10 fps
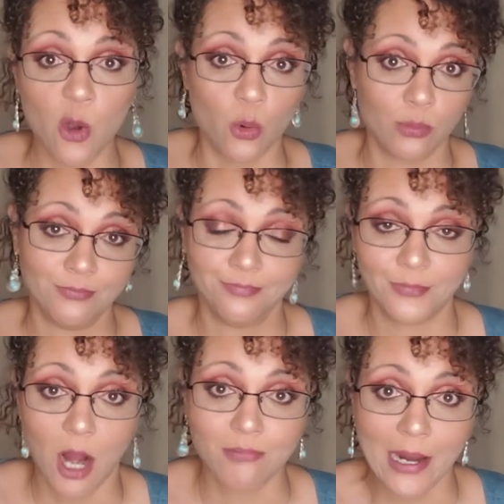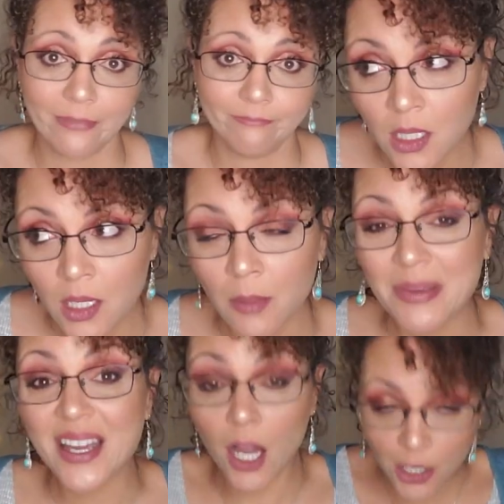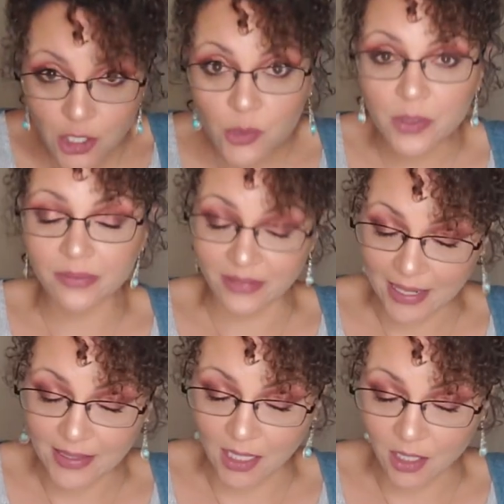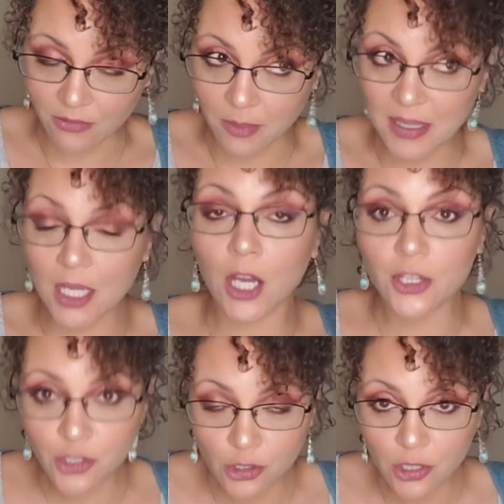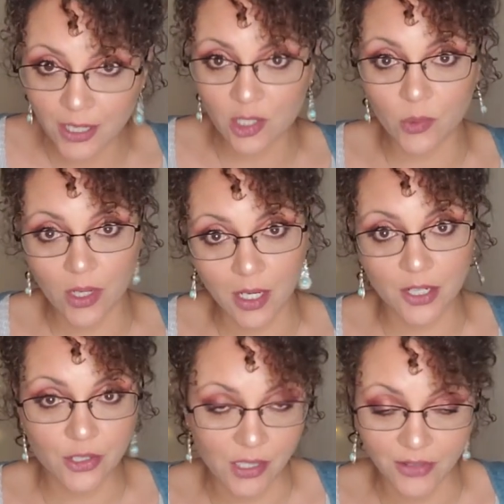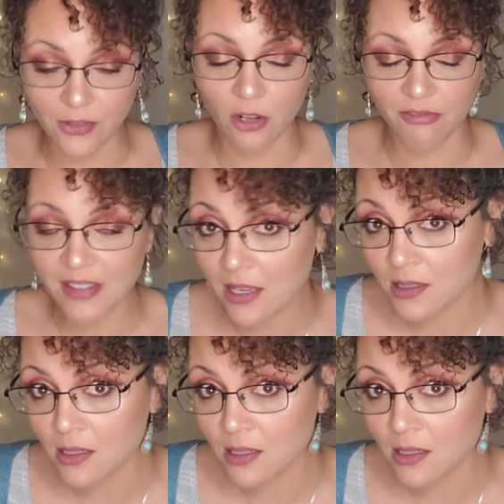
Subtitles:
cool, all right? Because you're reflective and because you're trying to work on yourself and all things,